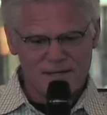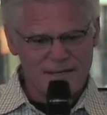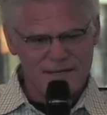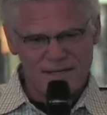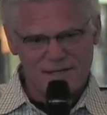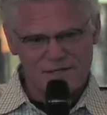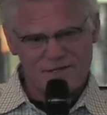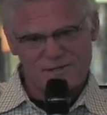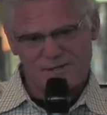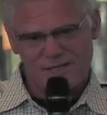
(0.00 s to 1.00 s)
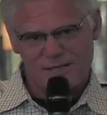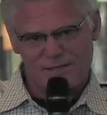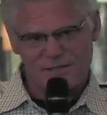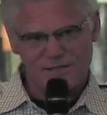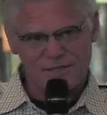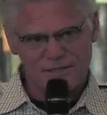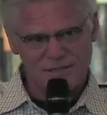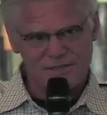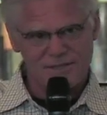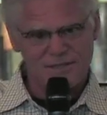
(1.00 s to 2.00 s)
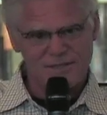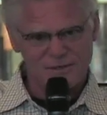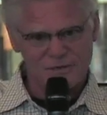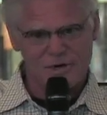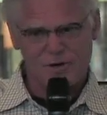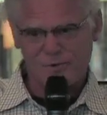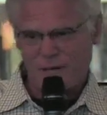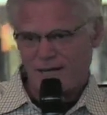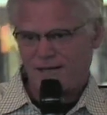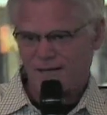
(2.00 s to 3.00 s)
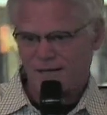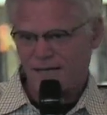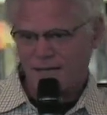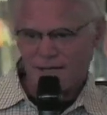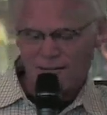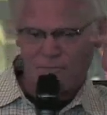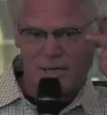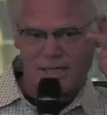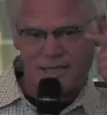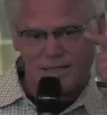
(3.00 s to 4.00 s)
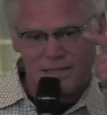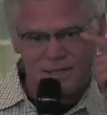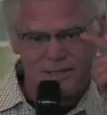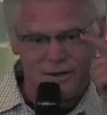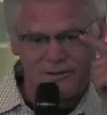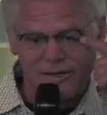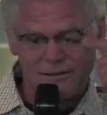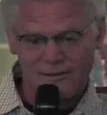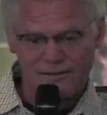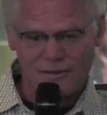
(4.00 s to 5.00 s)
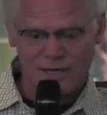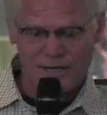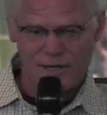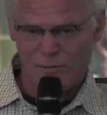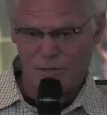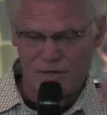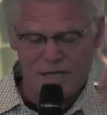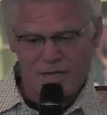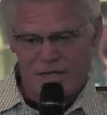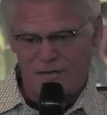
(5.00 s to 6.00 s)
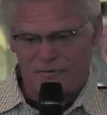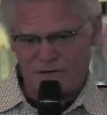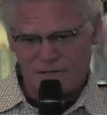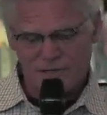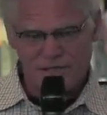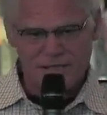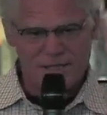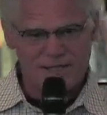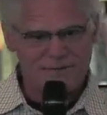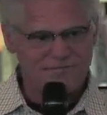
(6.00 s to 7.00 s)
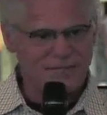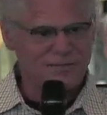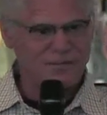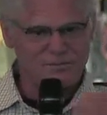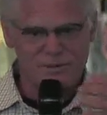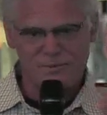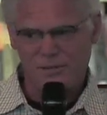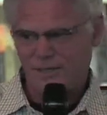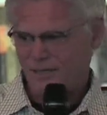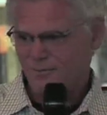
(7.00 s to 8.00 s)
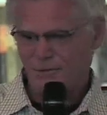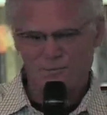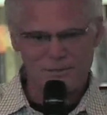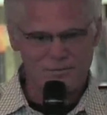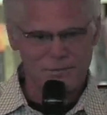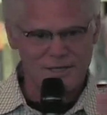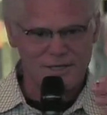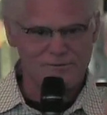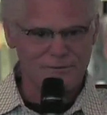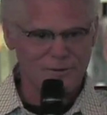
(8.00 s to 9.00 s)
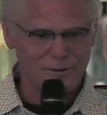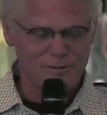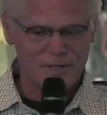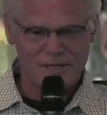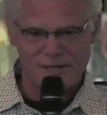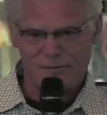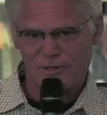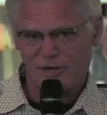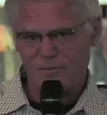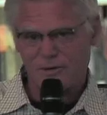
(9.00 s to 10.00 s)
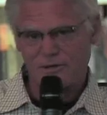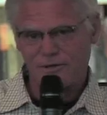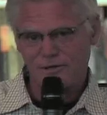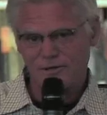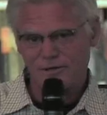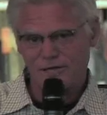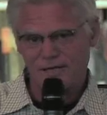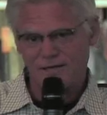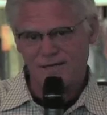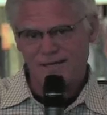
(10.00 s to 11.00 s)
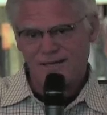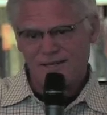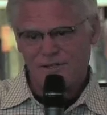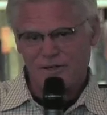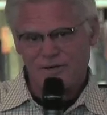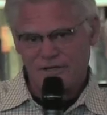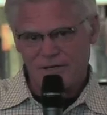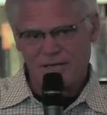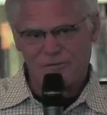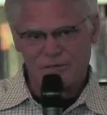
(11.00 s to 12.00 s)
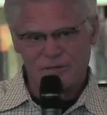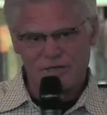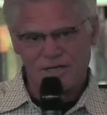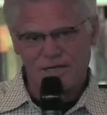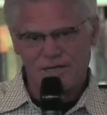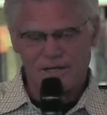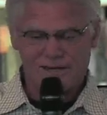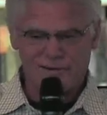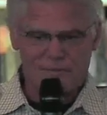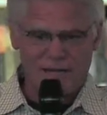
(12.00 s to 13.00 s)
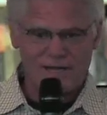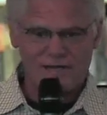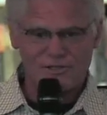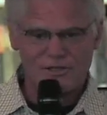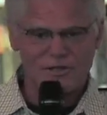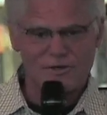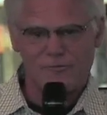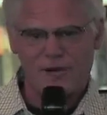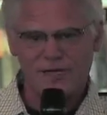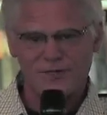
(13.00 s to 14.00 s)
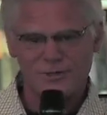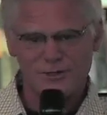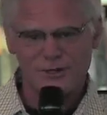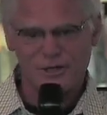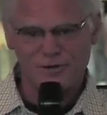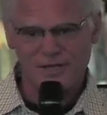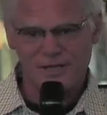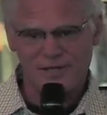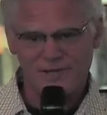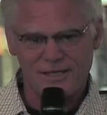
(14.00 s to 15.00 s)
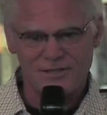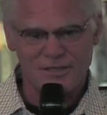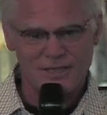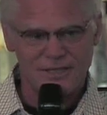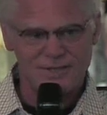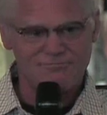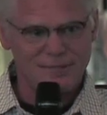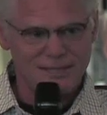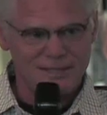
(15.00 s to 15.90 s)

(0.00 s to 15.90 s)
yeah, it's you know, it's it was hard back in the day. But uh, you know, I've had great, help. And and frankly, uh, I shouldn't put a plug. I'm going to put a plug in for UMB. They've been great partners. Uh, you know, and and really, uh, a good bank is a good advisor. You know, they they say,